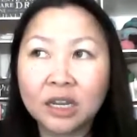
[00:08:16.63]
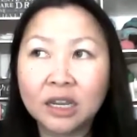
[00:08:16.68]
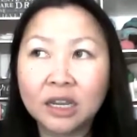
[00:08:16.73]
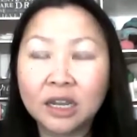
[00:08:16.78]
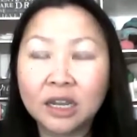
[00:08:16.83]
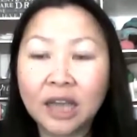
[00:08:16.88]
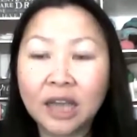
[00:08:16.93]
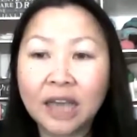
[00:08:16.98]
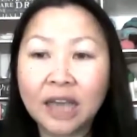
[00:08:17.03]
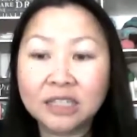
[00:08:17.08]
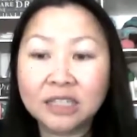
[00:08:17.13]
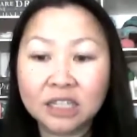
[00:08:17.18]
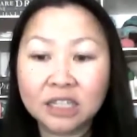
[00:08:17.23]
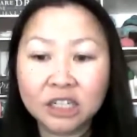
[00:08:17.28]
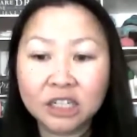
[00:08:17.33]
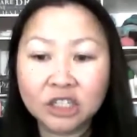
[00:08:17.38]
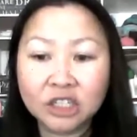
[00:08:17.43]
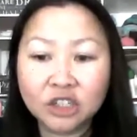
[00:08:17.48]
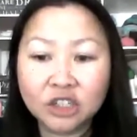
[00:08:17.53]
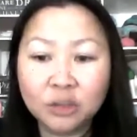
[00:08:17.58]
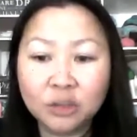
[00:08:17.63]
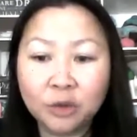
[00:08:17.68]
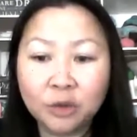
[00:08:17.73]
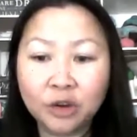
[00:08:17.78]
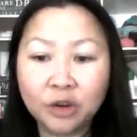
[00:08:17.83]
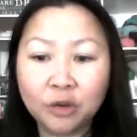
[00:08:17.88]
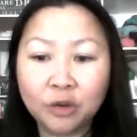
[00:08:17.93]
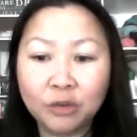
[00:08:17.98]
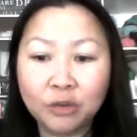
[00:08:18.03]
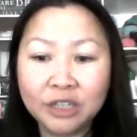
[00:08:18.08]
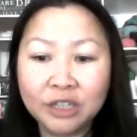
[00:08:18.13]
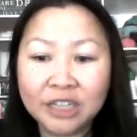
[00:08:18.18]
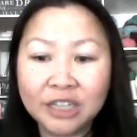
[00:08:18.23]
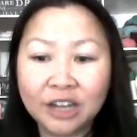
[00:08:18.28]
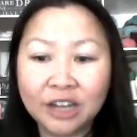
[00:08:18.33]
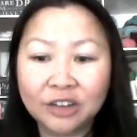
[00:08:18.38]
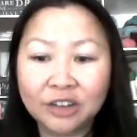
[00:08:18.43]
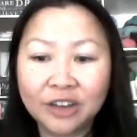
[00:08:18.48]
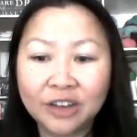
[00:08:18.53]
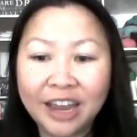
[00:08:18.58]
as a consumer and a retailer,
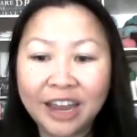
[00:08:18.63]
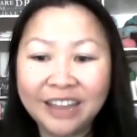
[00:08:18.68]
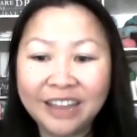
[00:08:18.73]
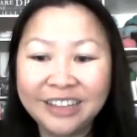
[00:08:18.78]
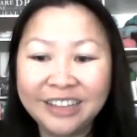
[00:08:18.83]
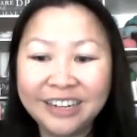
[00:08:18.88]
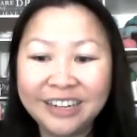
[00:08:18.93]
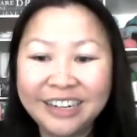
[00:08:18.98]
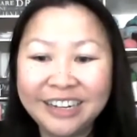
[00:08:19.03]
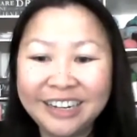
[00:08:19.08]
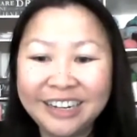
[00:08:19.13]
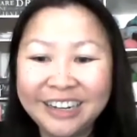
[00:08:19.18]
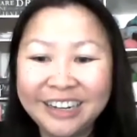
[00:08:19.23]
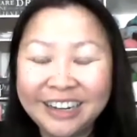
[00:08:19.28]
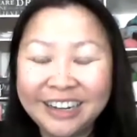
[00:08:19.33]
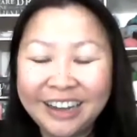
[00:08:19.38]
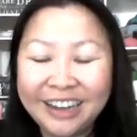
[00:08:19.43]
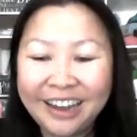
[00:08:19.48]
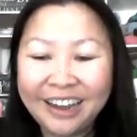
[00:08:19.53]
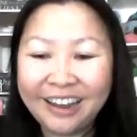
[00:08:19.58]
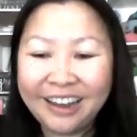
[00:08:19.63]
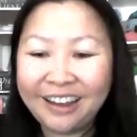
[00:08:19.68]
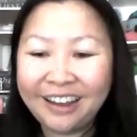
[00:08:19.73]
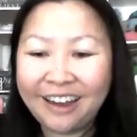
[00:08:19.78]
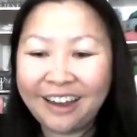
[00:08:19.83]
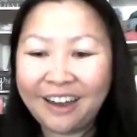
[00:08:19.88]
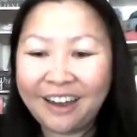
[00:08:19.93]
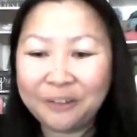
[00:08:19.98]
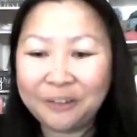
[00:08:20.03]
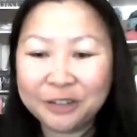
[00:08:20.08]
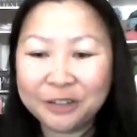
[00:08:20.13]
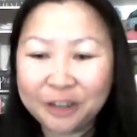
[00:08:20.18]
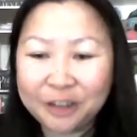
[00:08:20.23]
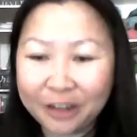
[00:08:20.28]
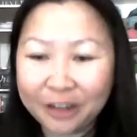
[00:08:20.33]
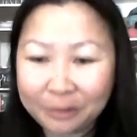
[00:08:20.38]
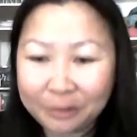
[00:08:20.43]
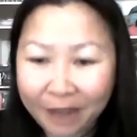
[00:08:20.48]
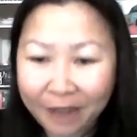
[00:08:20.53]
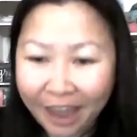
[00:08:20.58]
hey, Lenny, we're talking
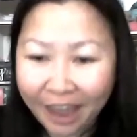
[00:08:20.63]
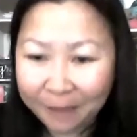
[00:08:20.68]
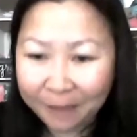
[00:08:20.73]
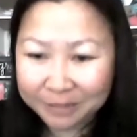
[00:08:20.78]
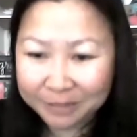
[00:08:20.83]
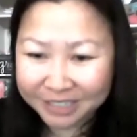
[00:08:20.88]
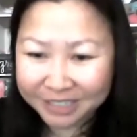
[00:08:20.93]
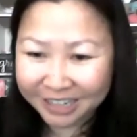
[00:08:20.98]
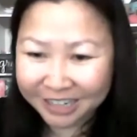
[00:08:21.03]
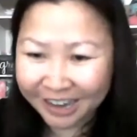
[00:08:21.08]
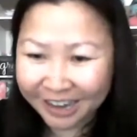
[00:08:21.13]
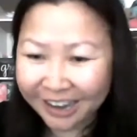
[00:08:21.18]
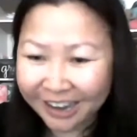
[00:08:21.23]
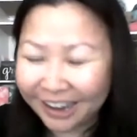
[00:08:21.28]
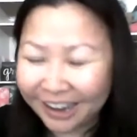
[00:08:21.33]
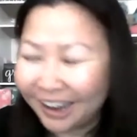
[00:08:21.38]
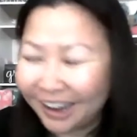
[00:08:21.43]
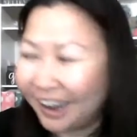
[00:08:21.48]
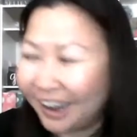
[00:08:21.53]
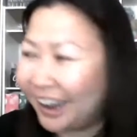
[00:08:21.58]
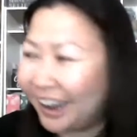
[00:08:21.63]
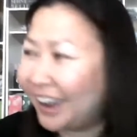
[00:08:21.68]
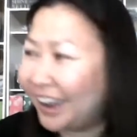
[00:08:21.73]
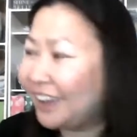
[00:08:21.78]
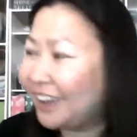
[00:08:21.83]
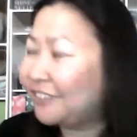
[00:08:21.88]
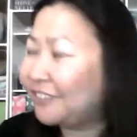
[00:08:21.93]
about habits today. If